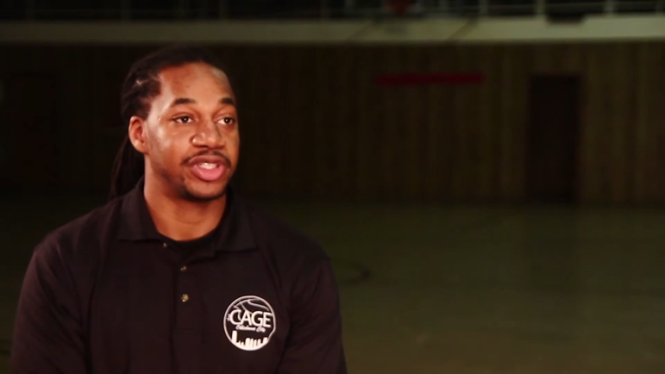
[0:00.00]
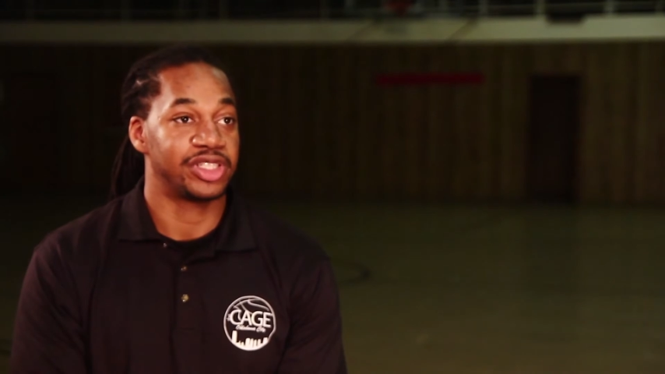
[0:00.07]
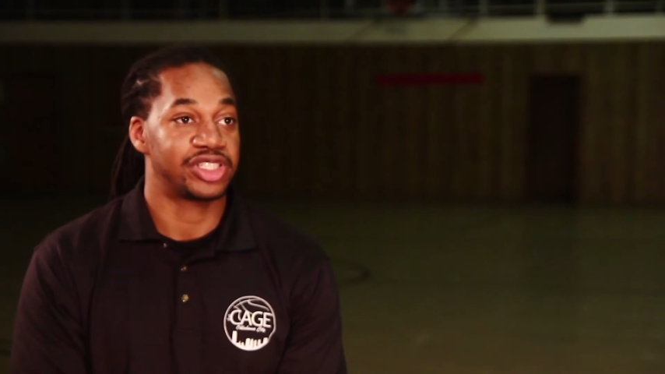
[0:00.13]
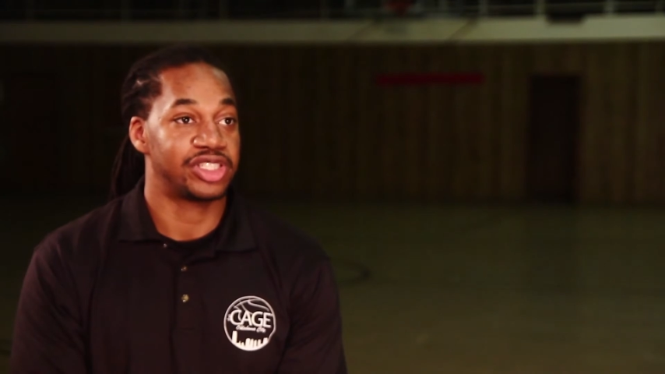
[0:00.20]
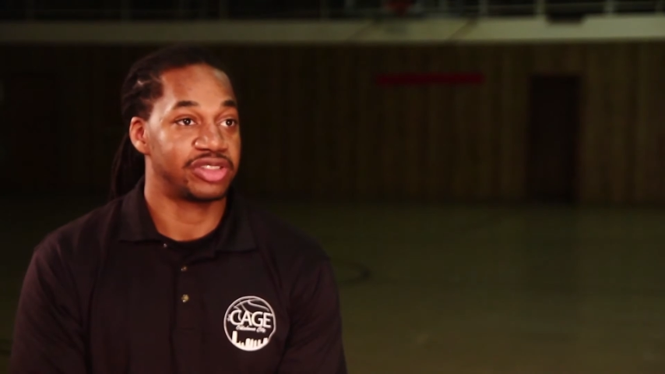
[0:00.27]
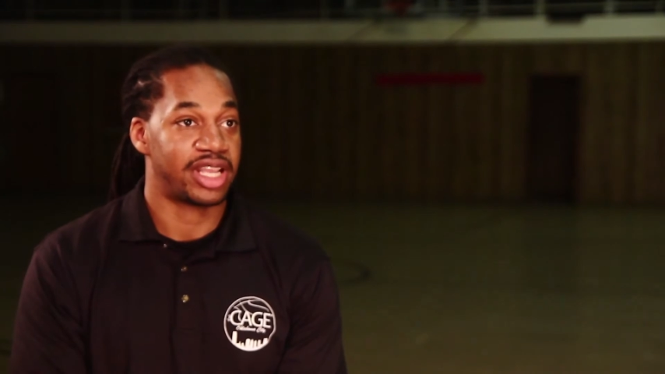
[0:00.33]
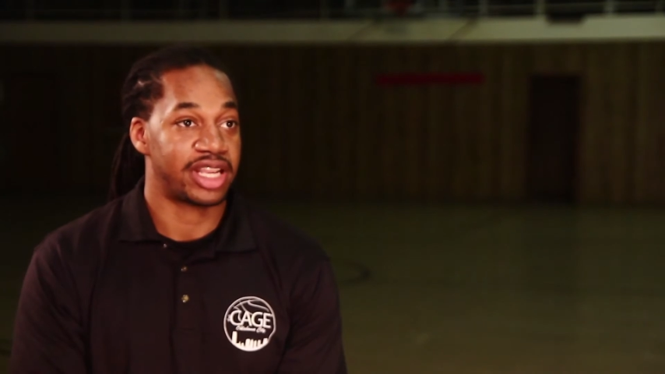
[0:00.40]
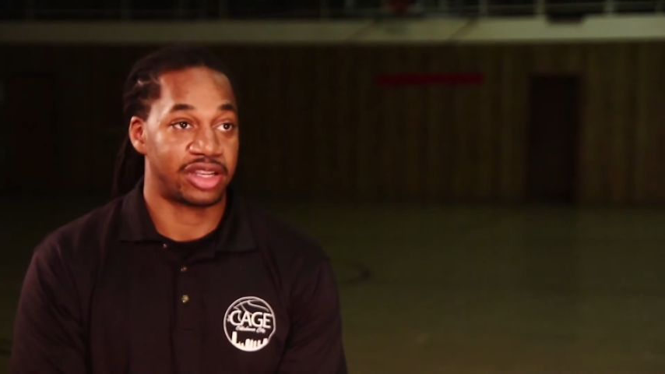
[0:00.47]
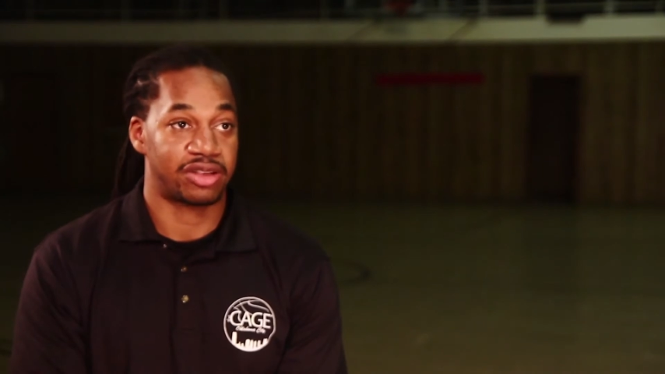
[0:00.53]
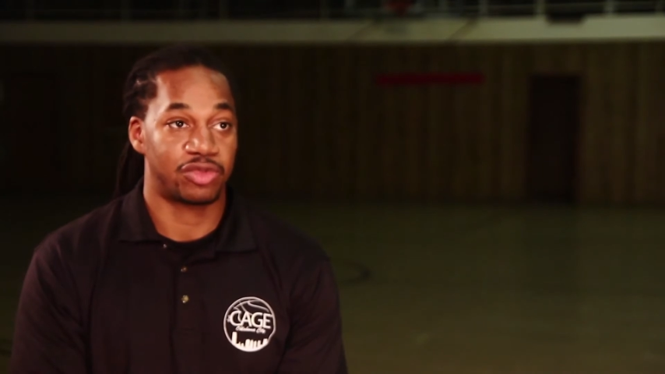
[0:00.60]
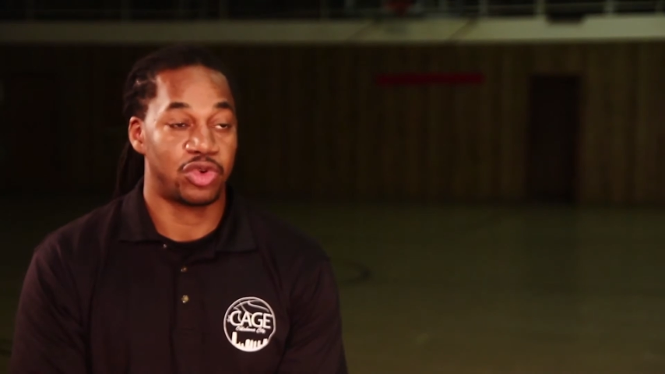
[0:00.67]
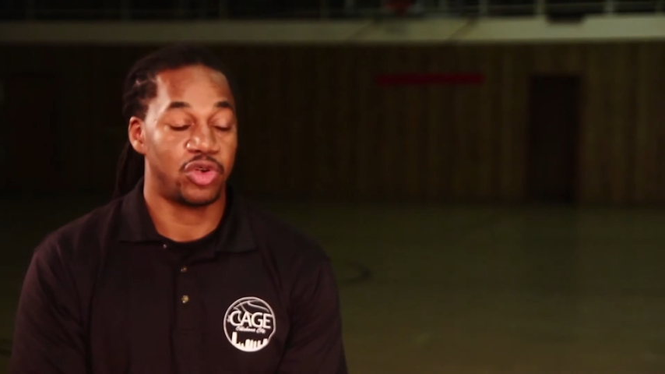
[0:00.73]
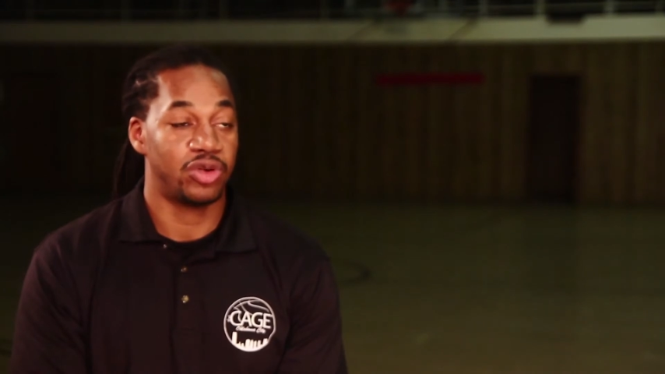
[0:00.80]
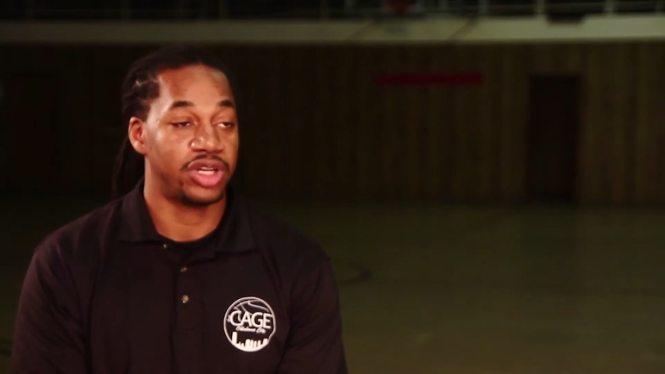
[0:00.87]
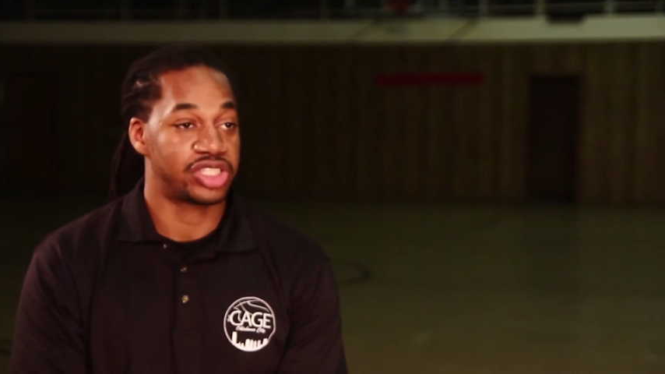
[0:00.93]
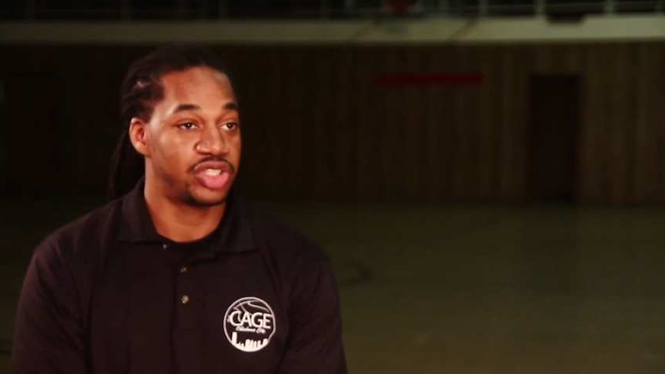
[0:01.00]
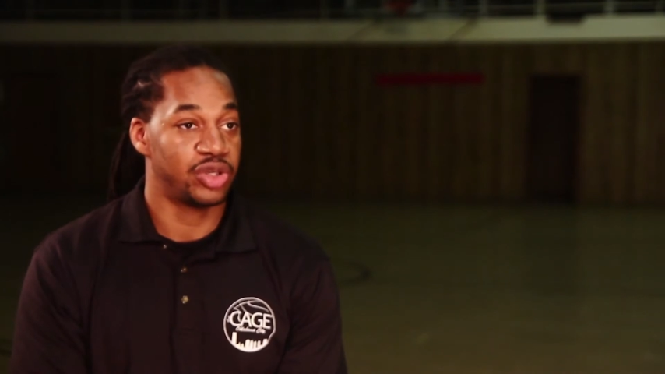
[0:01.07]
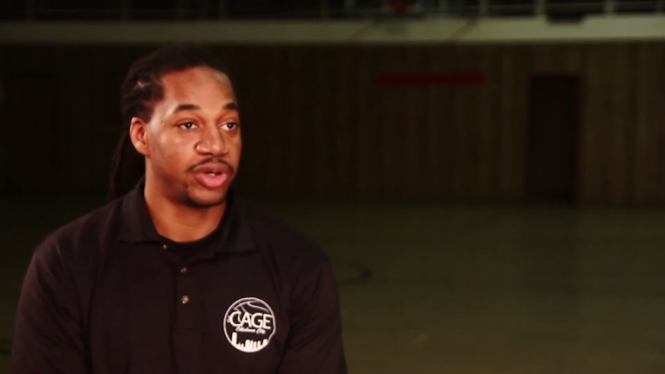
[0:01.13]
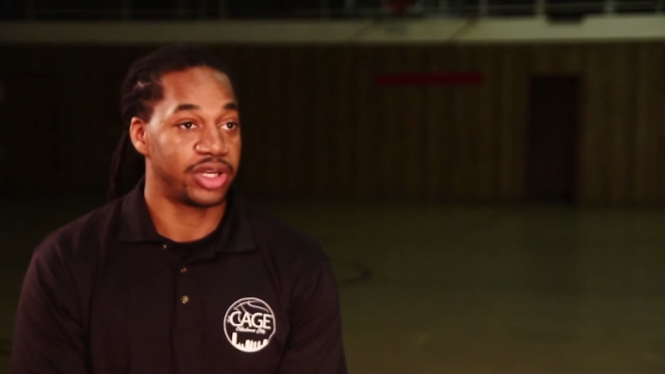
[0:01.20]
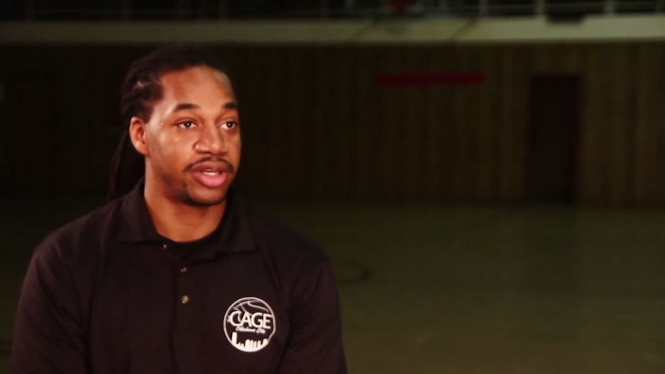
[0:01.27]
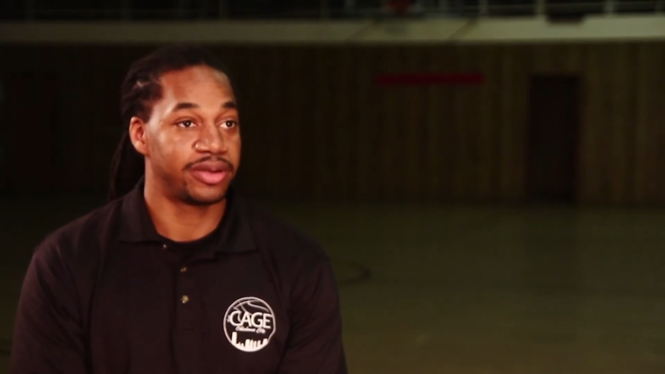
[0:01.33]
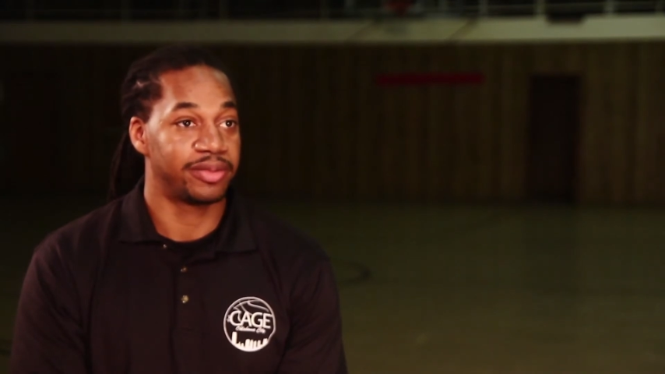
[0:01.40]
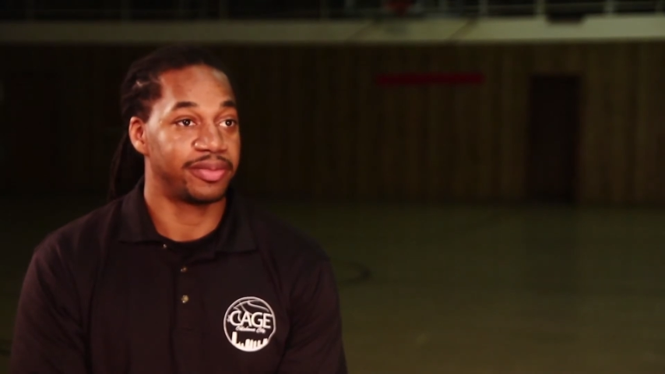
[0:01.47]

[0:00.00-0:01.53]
she was like, cool, let's do it.